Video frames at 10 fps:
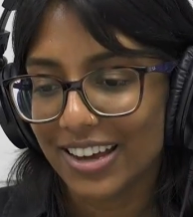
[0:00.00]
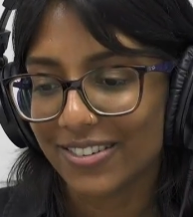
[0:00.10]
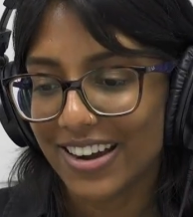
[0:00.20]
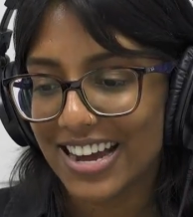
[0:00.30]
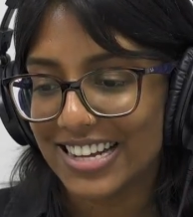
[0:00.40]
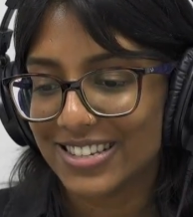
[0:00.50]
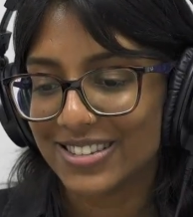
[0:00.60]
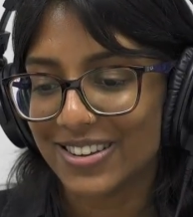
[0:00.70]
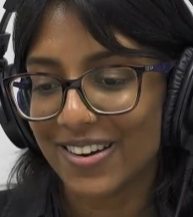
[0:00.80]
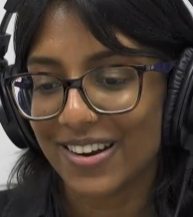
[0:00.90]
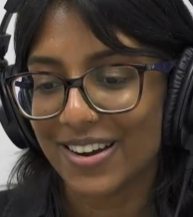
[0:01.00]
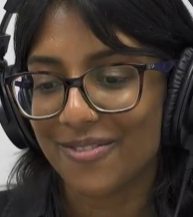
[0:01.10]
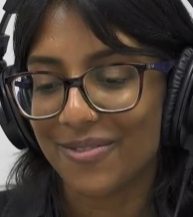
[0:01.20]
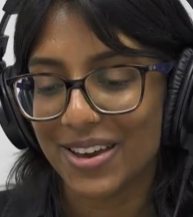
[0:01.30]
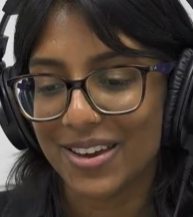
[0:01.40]
Great. So
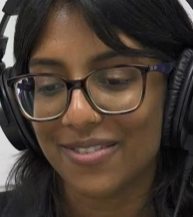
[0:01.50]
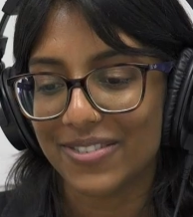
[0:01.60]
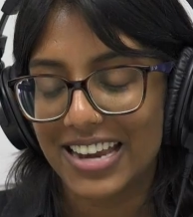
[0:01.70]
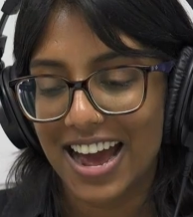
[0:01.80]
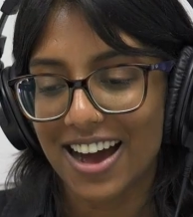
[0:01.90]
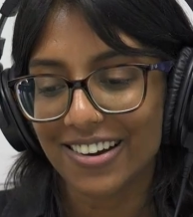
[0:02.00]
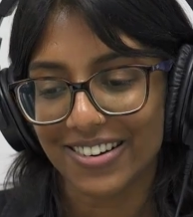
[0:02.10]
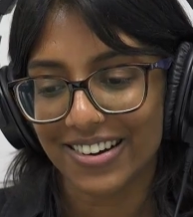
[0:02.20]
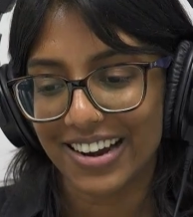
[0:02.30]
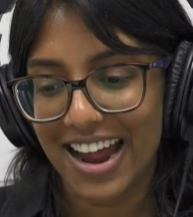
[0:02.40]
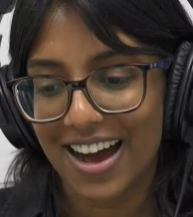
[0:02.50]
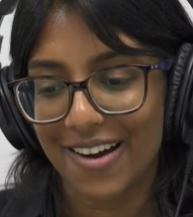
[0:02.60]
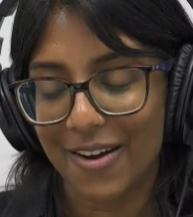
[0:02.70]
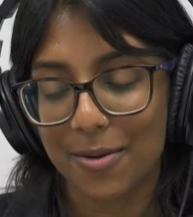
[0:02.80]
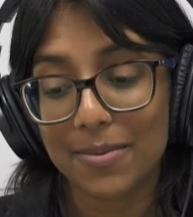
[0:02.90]
we've now got our
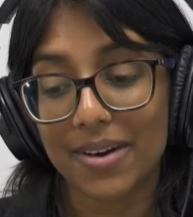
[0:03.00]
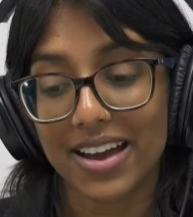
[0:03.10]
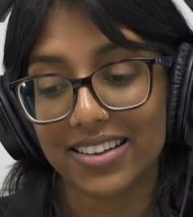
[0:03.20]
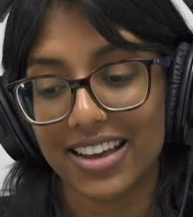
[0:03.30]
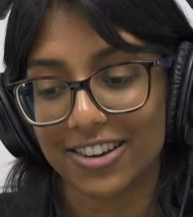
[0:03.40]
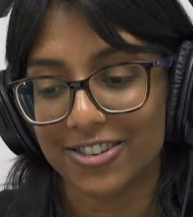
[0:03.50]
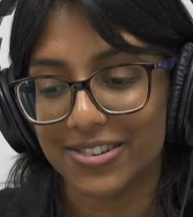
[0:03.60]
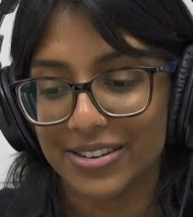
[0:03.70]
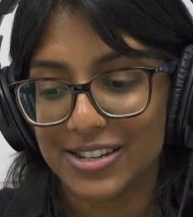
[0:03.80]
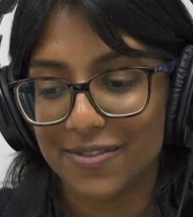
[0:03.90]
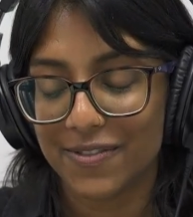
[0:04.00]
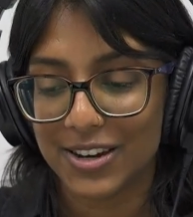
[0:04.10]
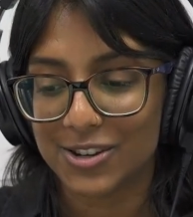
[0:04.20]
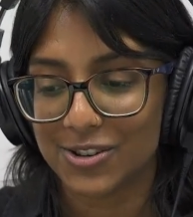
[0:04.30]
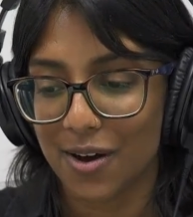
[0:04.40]
open mic section to
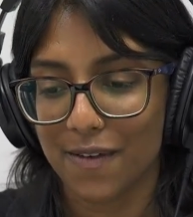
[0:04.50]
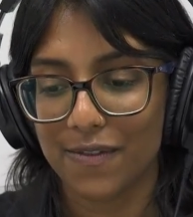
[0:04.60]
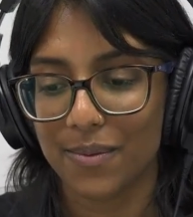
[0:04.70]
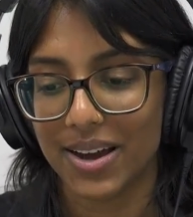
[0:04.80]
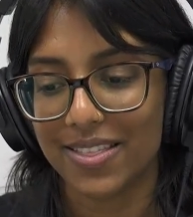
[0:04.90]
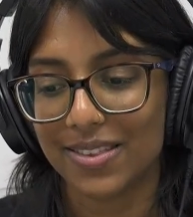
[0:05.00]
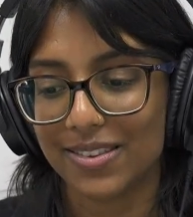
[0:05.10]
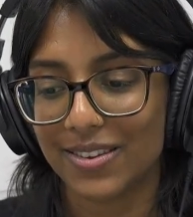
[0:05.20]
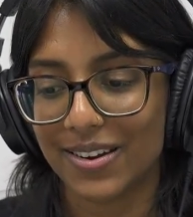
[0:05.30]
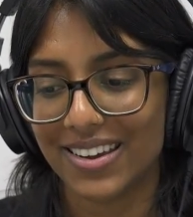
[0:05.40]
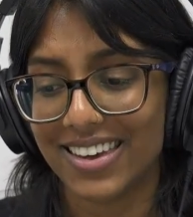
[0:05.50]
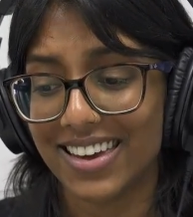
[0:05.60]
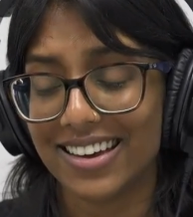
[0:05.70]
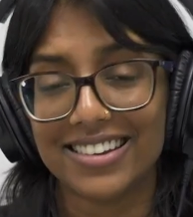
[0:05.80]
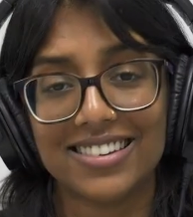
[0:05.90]
finish off with. So
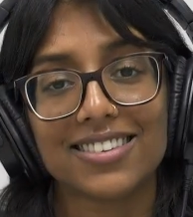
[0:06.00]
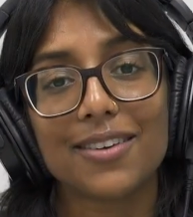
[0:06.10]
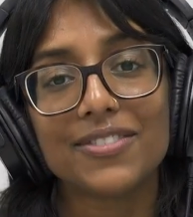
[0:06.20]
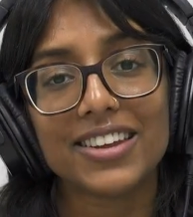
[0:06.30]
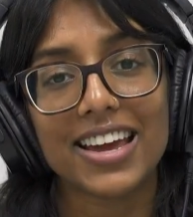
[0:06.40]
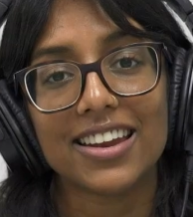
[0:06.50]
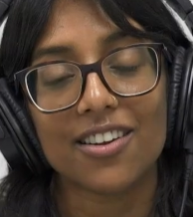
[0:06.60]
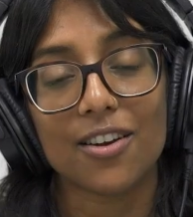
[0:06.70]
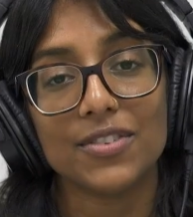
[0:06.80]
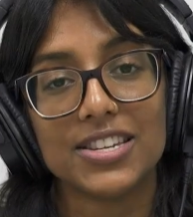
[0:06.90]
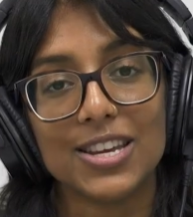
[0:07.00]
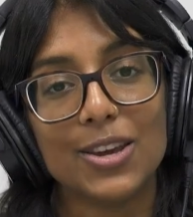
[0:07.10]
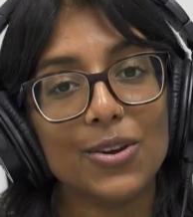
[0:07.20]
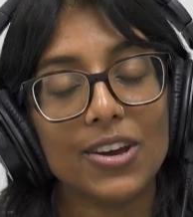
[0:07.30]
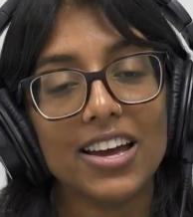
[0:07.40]
here, I'd just love to hand it over to
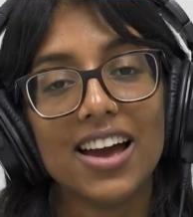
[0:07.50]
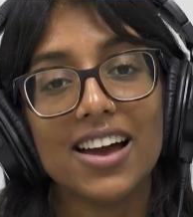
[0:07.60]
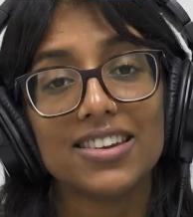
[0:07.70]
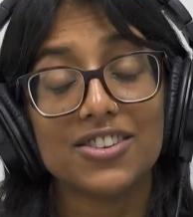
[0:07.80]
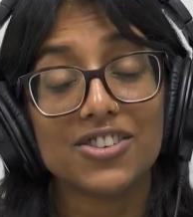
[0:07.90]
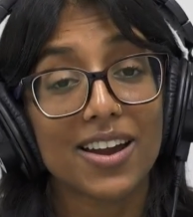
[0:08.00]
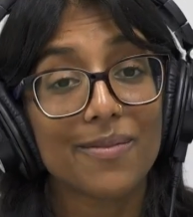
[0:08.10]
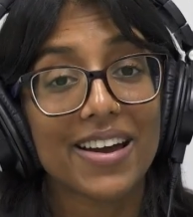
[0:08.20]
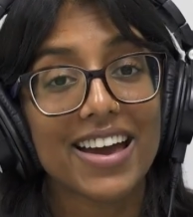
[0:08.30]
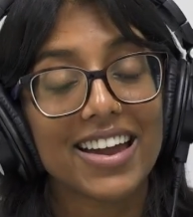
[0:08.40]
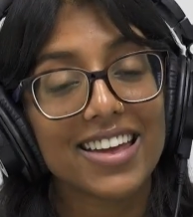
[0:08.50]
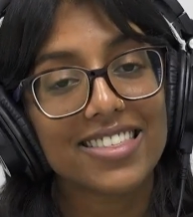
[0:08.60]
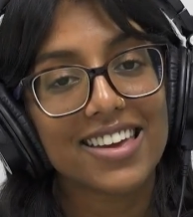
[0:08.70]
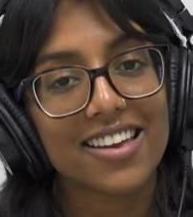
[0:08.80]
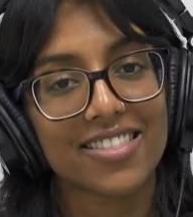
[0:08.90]
you to chat about
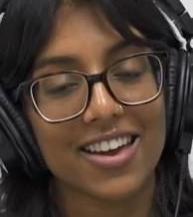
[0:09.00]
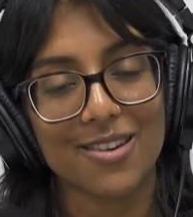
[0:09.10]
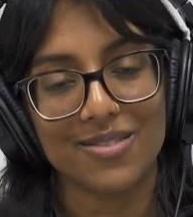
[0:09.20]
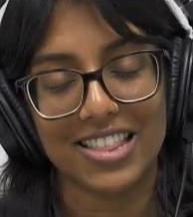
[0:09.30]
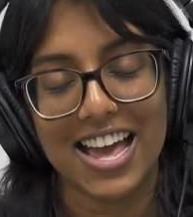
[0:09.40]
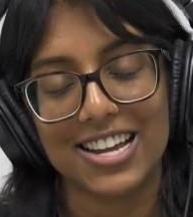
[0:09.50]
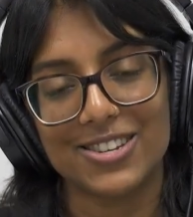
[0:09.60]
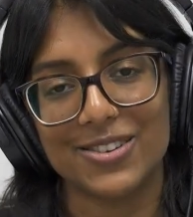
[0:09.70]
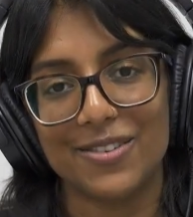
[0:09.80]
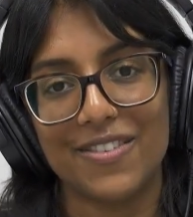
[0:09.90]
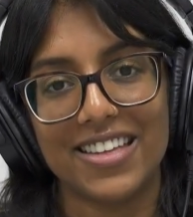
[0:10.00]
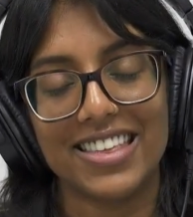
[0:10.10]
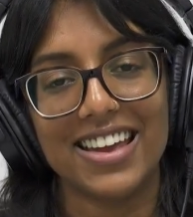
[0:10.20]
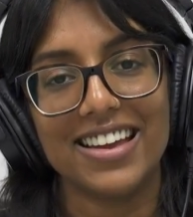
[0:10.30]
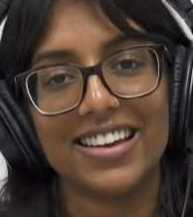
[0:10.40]
anything that you would like to,
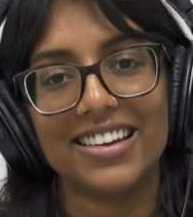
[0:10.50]
Fethi.